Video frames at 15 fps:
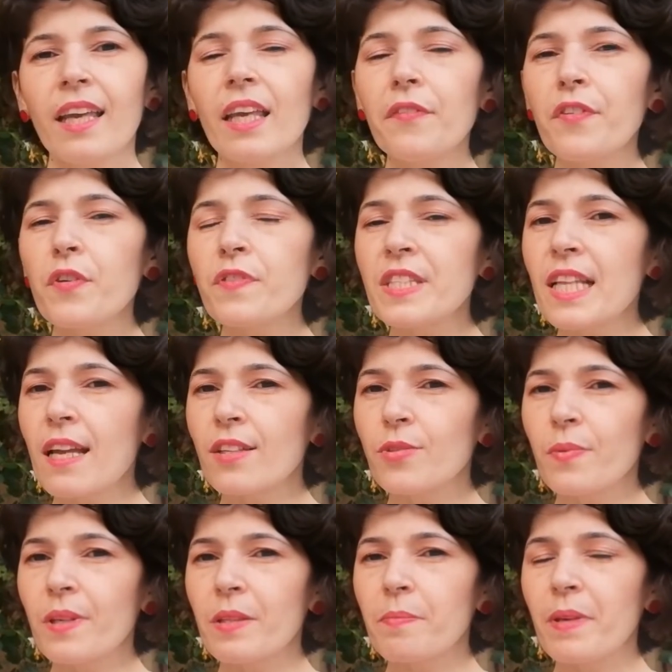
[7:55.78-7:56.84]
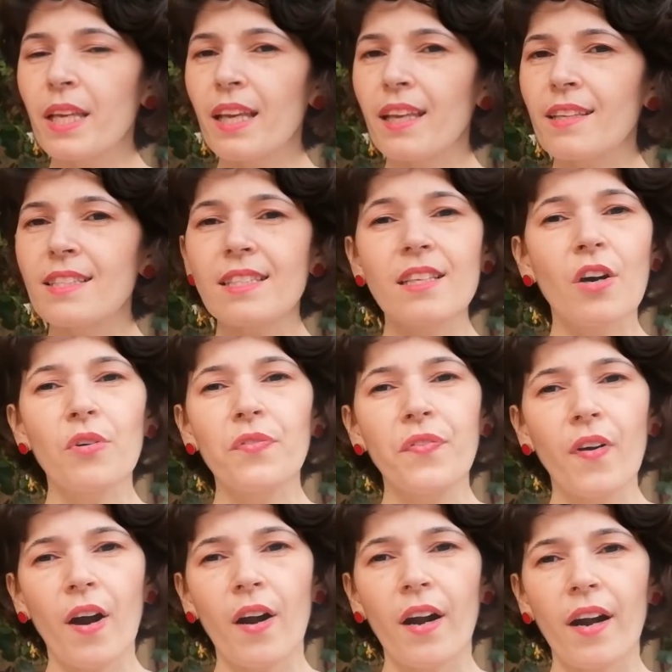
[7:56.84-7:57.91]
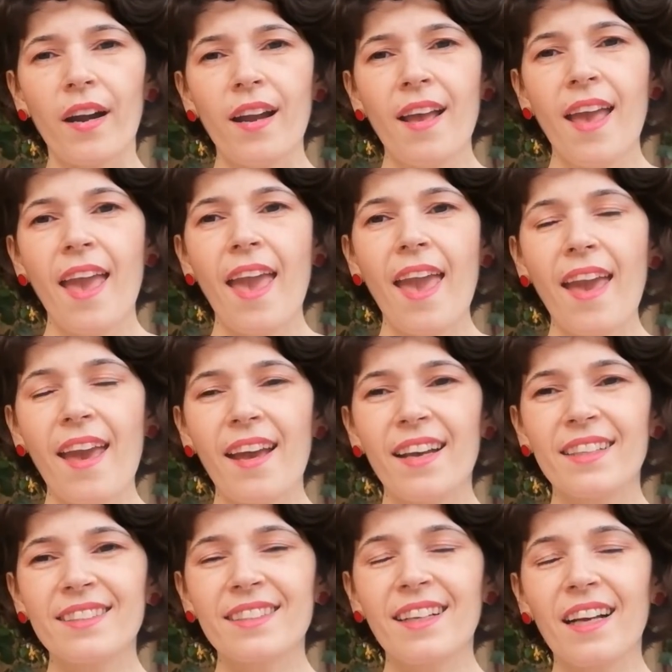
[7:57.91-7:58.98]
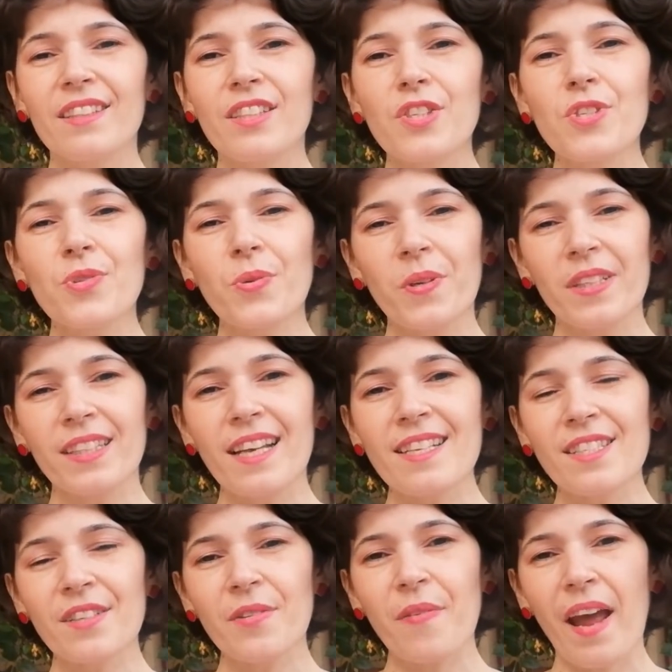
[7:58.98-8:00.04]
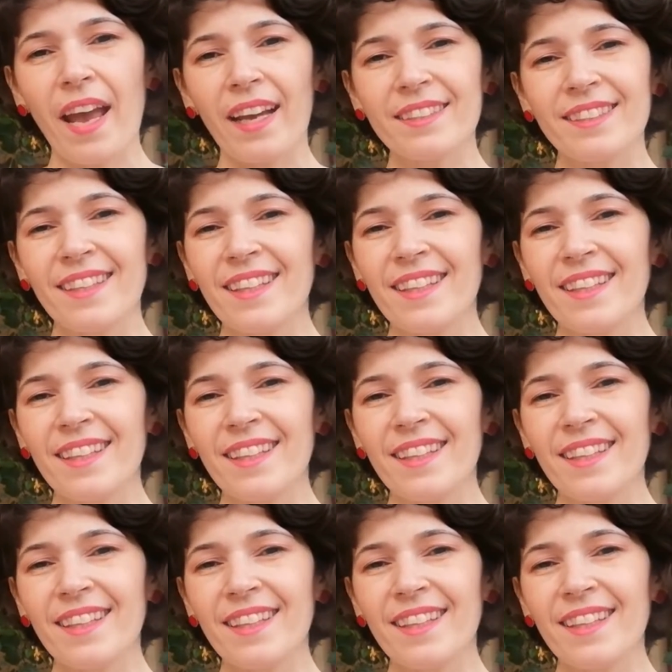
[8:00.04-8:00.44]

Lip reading: If you've stayed with me so far and got this short test correct,